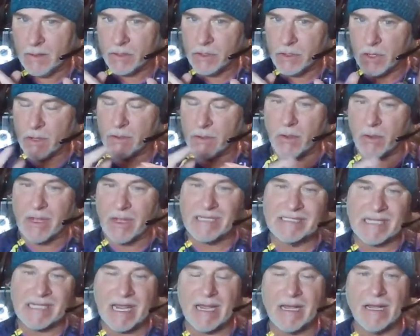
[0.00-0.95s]
Y'all know
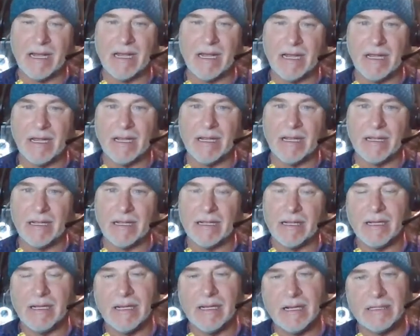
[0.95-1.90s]

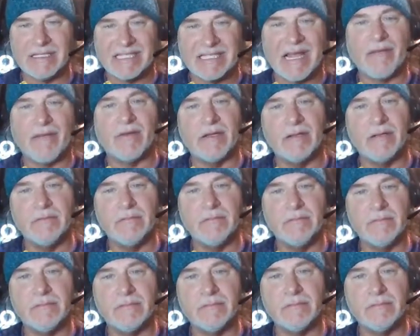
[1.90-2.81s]
Isaiah 7.